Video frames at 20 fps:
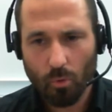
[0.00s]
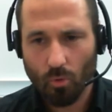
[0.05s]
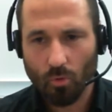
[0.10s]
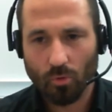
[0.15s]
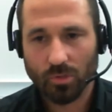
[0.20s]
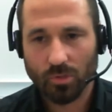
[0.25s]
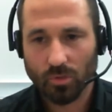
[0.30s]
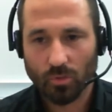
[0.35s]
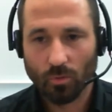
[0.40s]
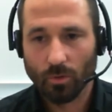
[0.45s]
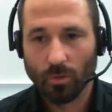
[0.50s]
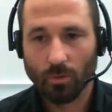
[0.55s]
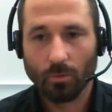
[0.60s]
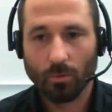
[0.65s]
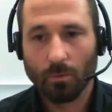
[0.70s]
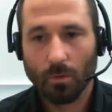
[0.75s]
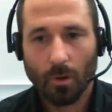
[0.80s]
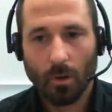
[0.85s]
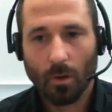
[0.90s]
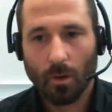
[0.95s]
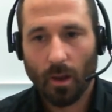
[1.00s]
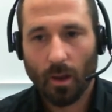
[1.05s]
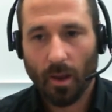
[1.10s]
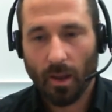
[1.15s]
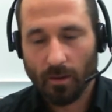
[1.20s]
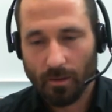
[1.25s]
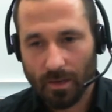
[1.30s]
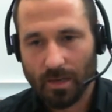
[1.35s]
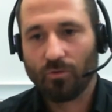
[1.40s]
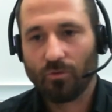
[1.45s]
to a poor soil
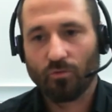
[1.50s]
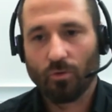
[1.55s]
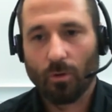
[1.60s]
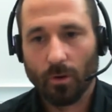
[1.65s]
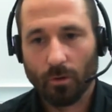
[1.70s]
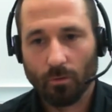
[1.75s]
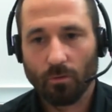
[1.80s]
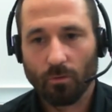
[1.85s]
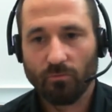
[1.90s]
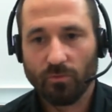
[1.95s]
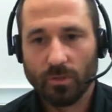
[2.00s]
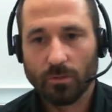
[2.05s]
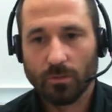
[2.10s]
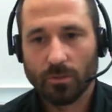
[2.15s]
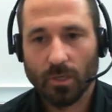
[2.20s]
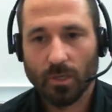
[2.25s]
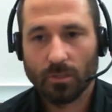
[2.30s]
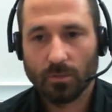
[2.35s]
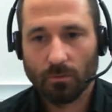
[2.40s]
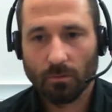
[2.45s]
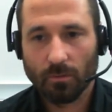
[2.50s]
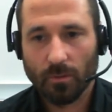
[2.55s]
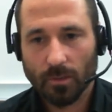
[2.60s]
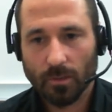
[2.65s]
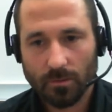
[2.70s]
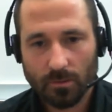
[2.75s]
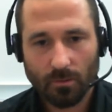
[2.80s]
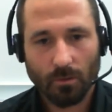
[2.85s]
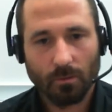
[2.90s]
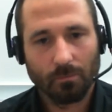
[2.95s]
and then try and grow vegetation
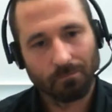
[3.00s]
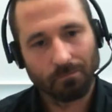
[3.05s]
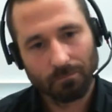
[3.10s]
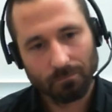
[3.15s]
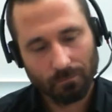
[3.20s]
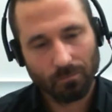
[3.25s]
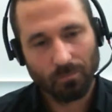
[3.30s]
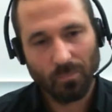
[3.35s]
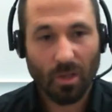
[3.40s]
on that. So